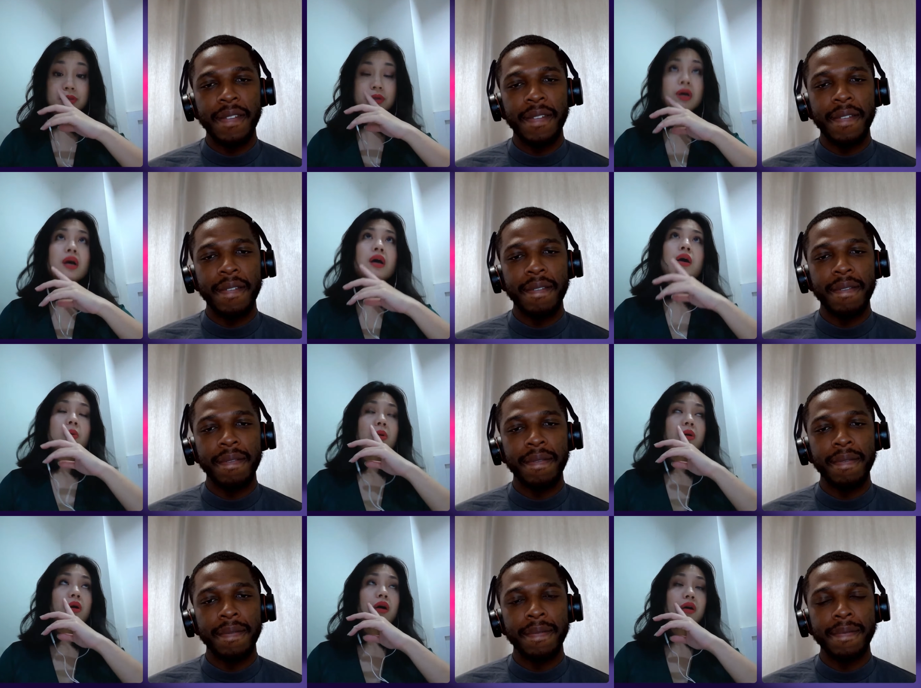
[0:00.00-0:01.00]
Speaker 1: as well?
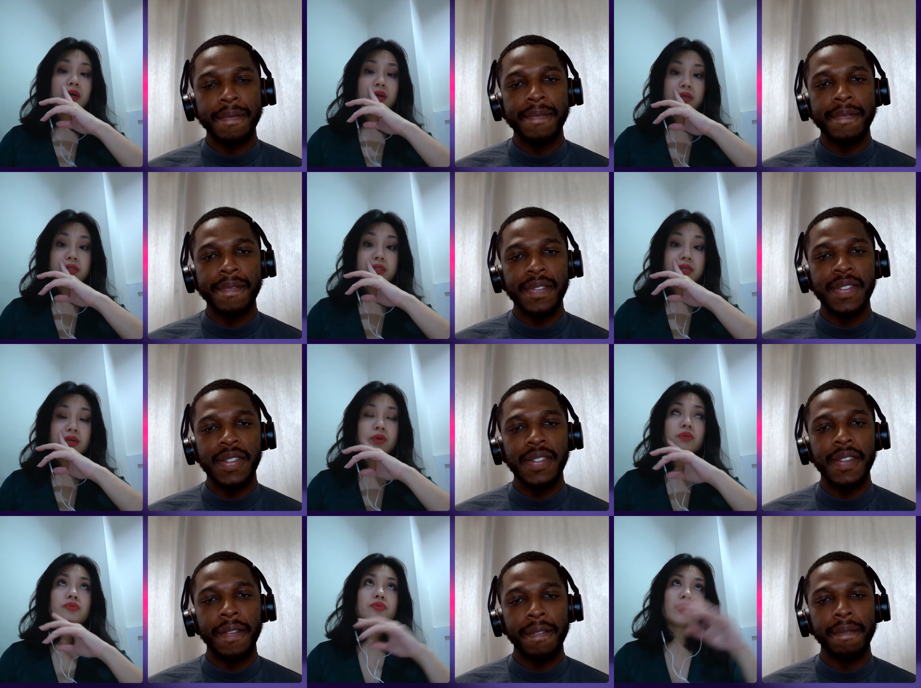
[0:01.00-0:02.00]
Uh,
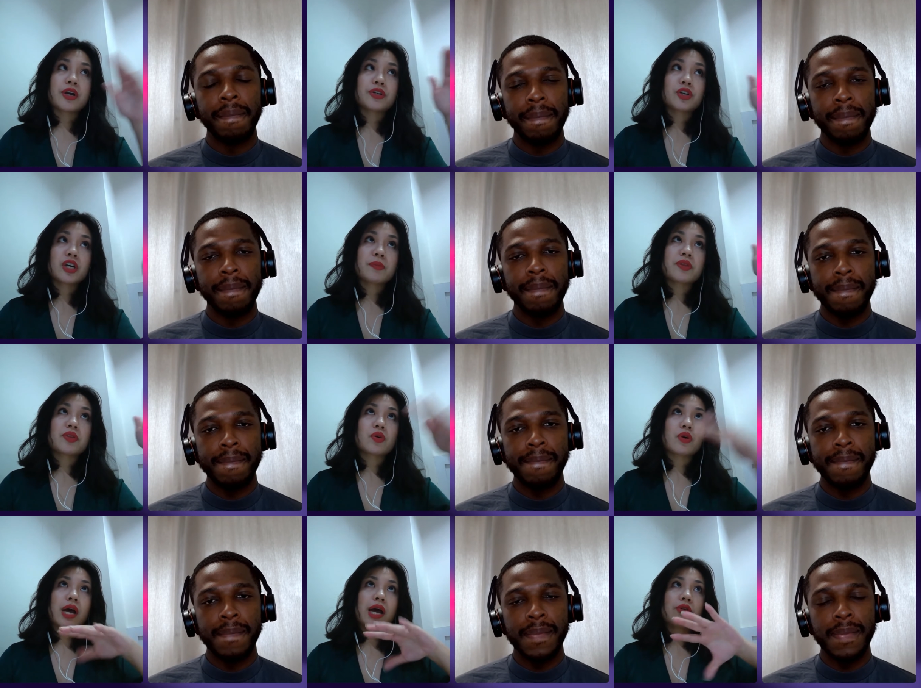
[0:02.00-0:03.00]
are you talking about the,
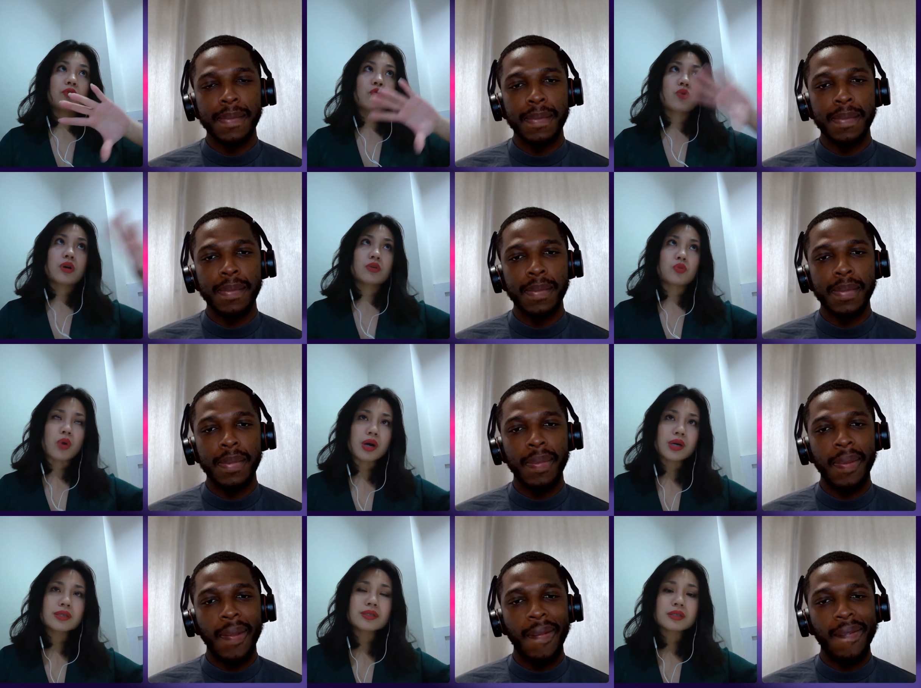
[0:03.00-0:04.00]
how the world
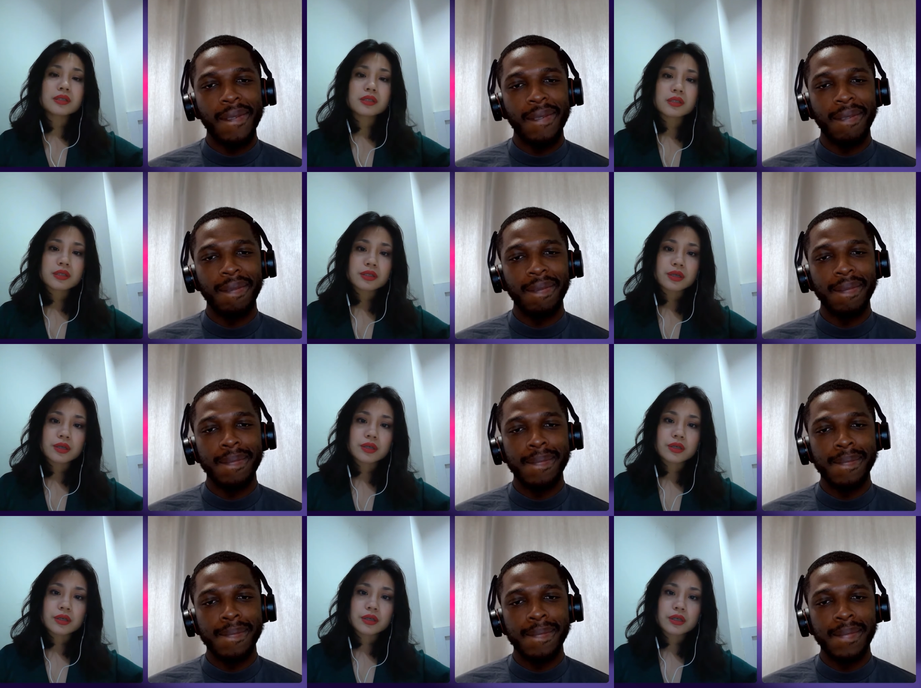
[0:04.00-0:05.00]
was
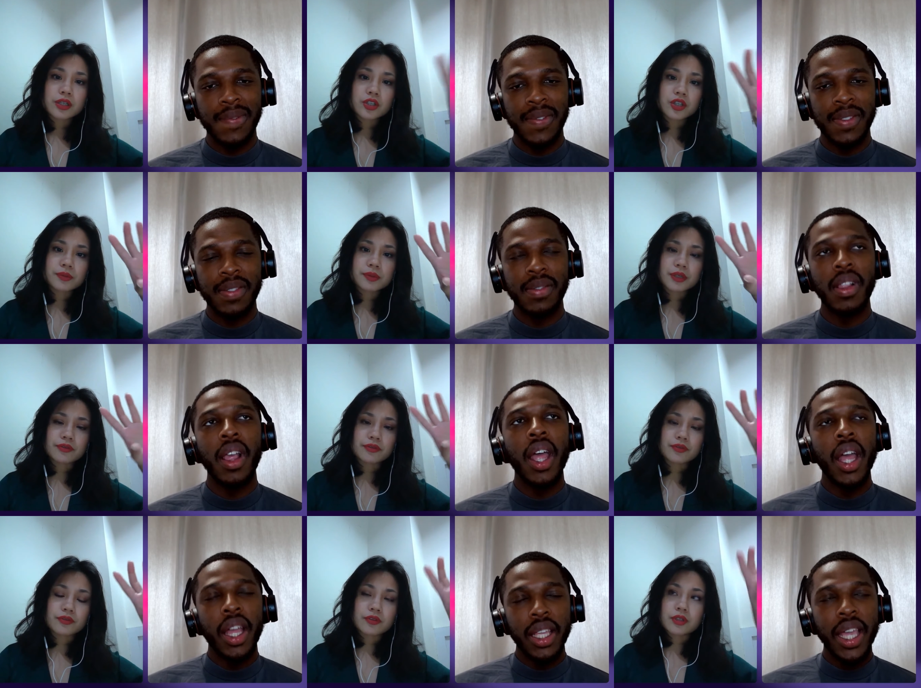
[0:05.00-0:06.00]
in terms of
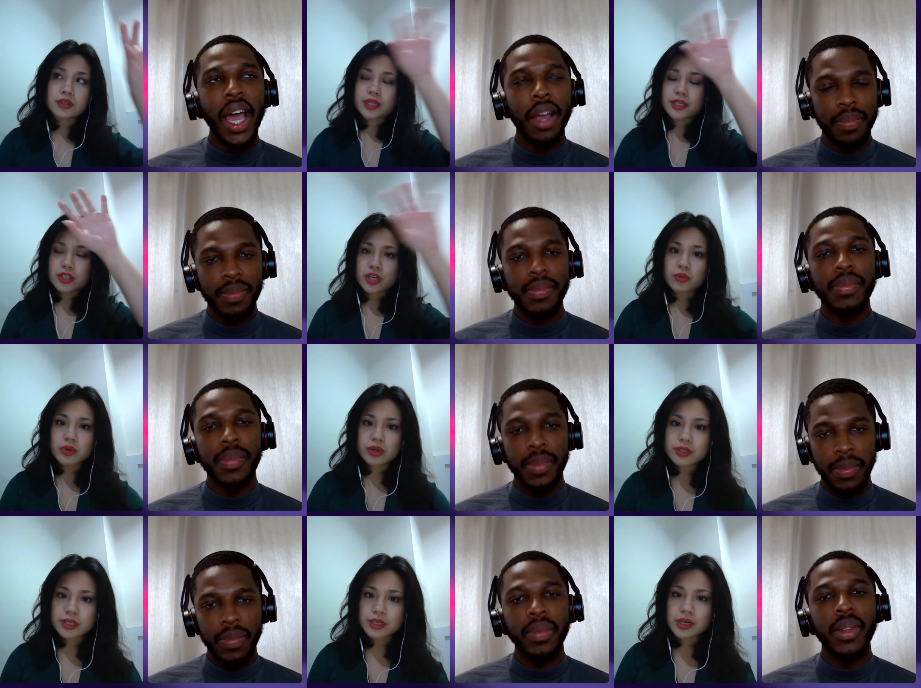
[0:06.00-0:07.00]
Speaker 2: yeah. the, the entire
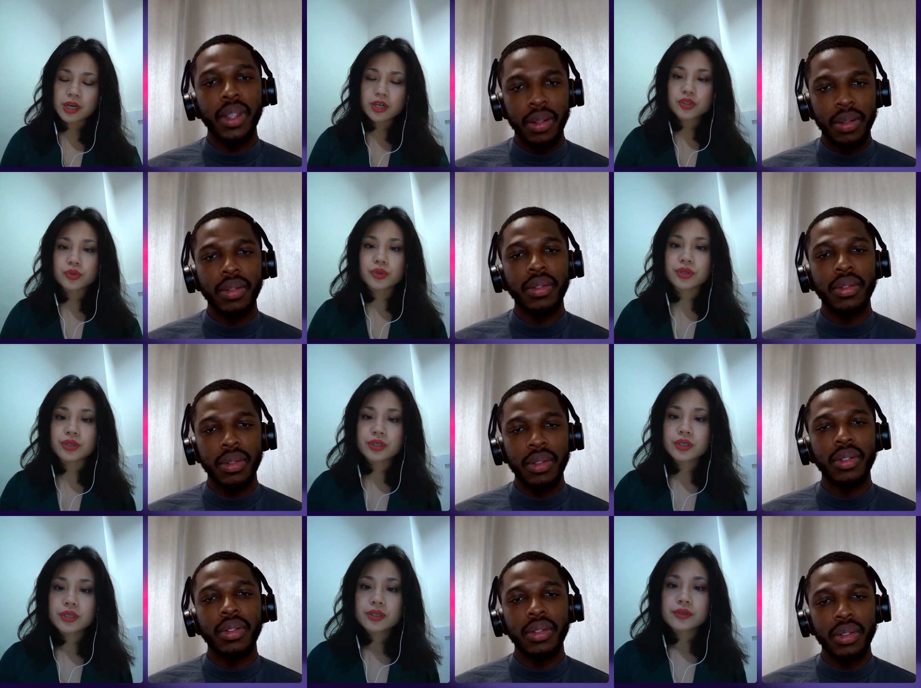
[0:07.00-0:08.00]
world at large, or?
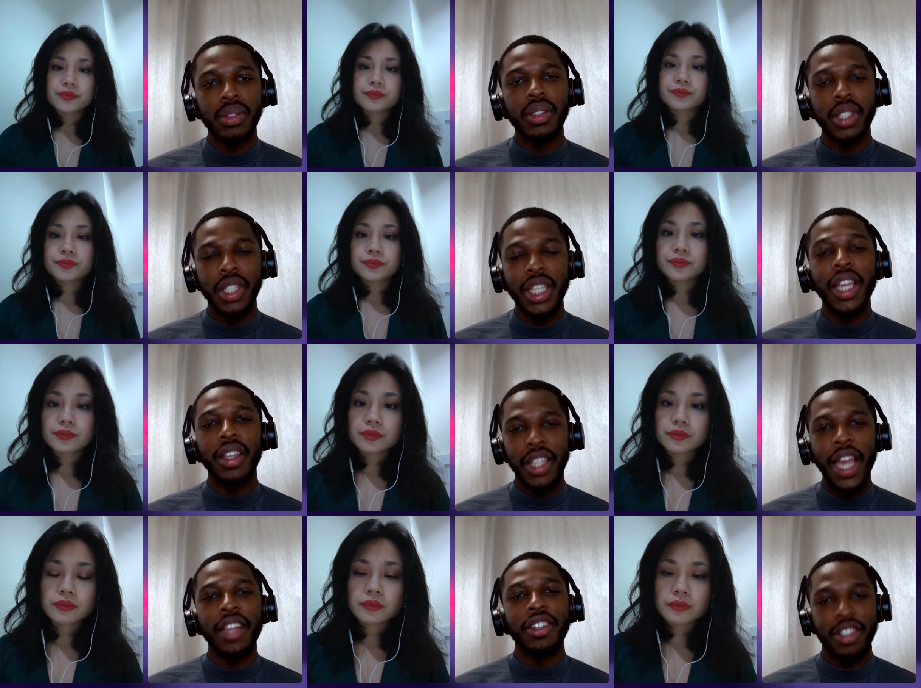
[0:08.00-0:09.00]
Y
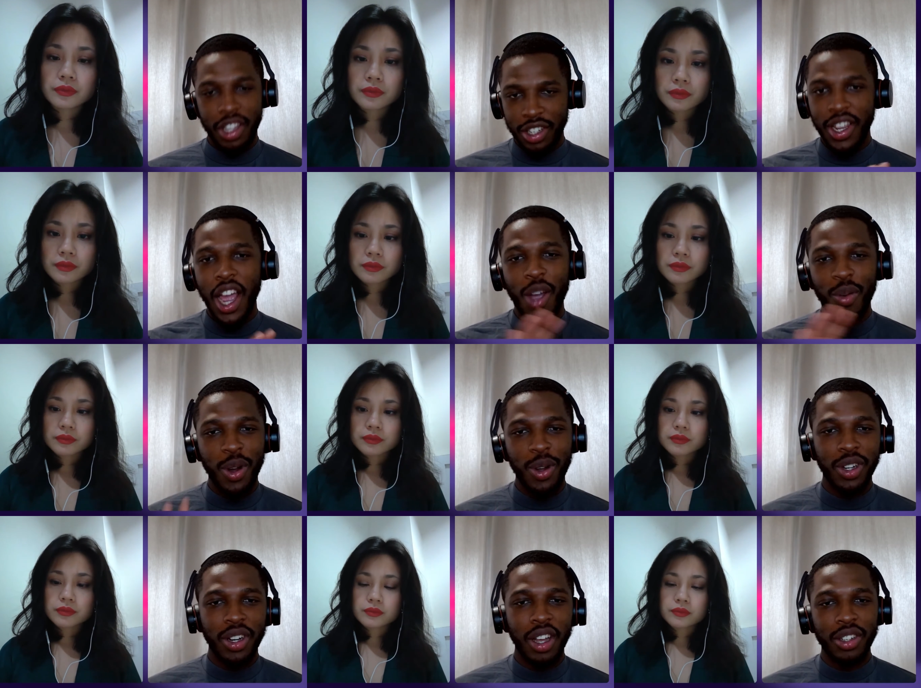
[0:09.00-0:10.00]
yes, the entire world
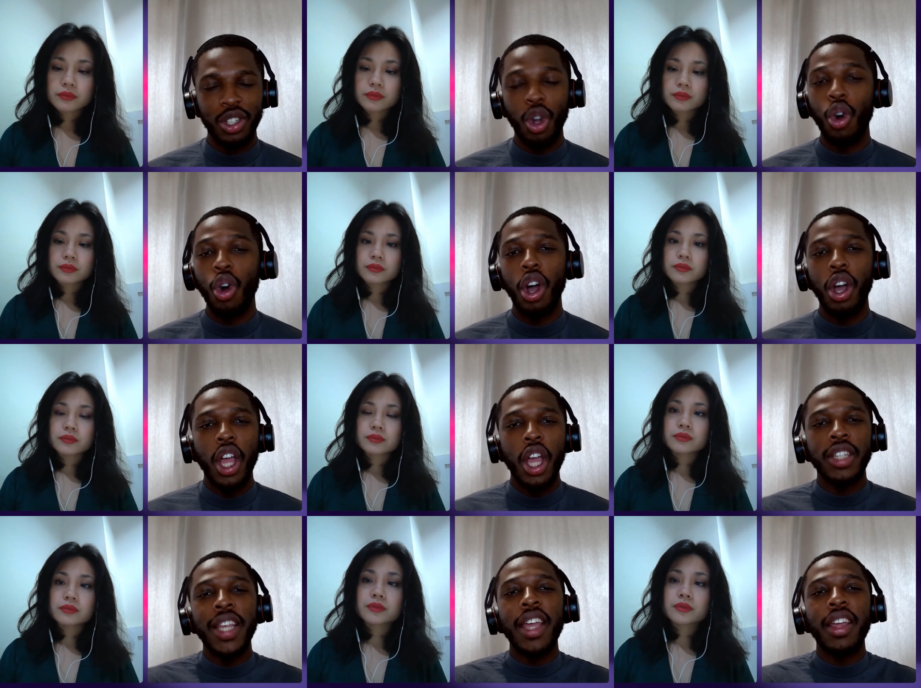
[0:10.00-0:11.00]
at large. Or
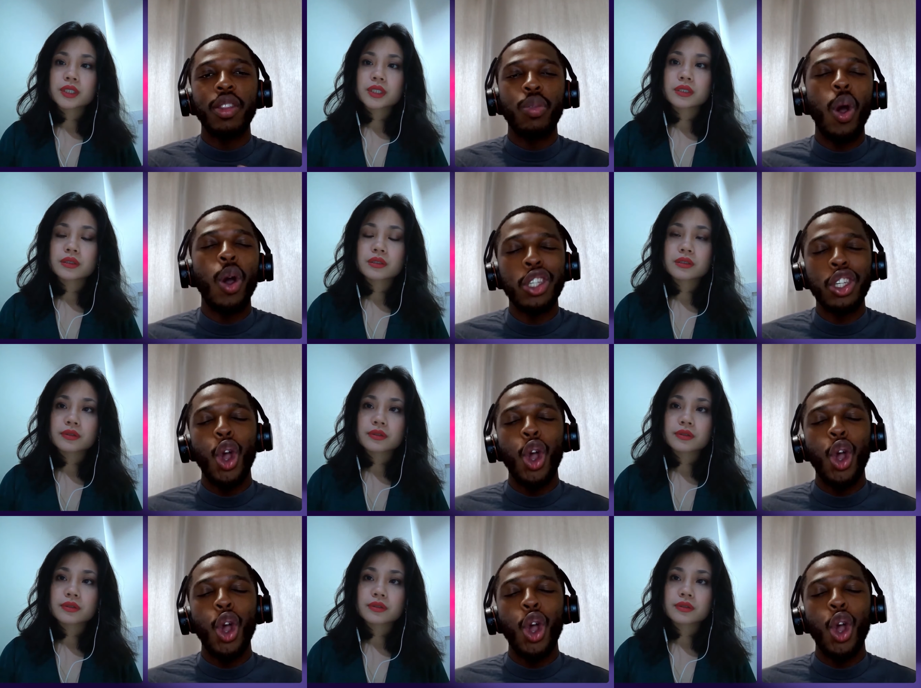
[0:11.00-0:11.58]
take well, it's an